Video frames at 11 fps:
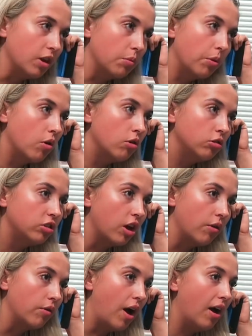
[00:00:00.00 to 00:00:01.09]
But
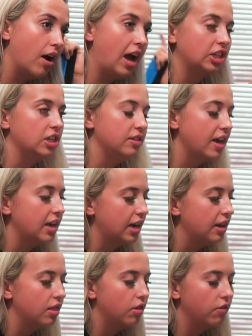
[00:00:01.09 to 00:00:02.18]
also actually taking
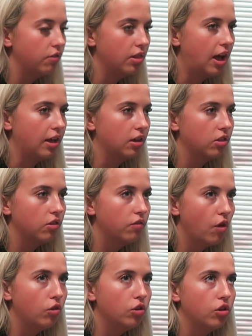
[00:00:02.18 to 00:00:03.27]
in the
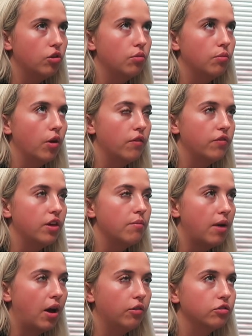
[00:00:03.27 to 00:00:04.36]
volume of the
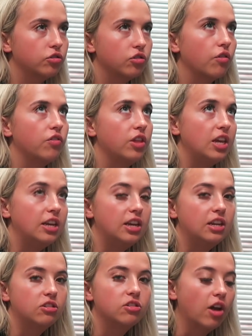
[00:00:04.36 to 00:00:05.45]
amount of stuff that you
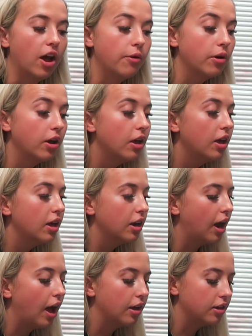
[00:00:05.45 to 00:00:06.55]
need to know,
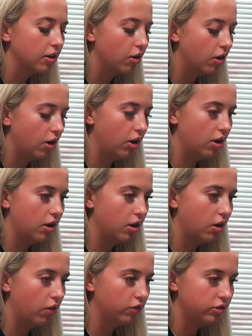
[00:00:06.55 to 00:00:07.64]
like
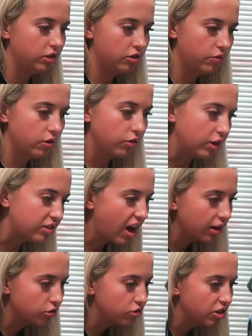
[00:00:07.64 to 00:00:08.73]
obviously doing all your
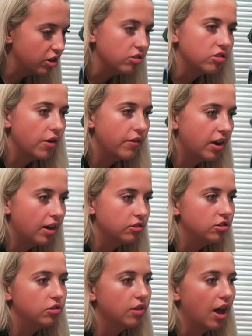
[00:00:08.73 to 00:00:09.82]
tax returns, knowing how to
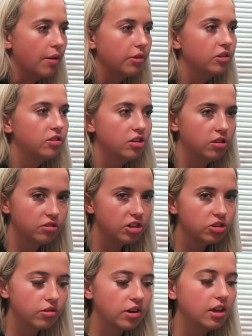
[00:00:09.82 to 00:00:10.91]
do that, because they don't
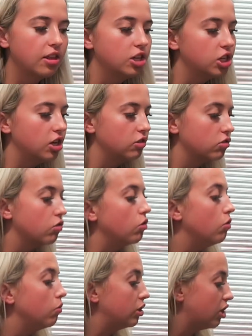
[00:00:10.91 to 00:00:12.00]
teach you any of this shit in
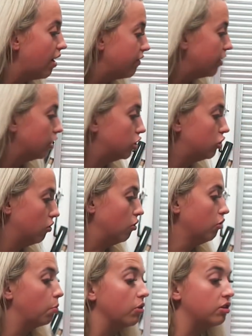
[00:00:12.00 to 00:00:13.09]
school, which I think they
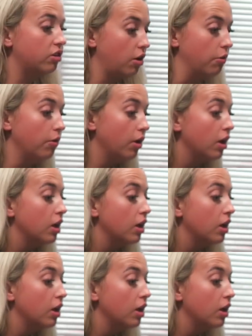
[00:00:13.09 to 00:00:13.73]
should, but they don't.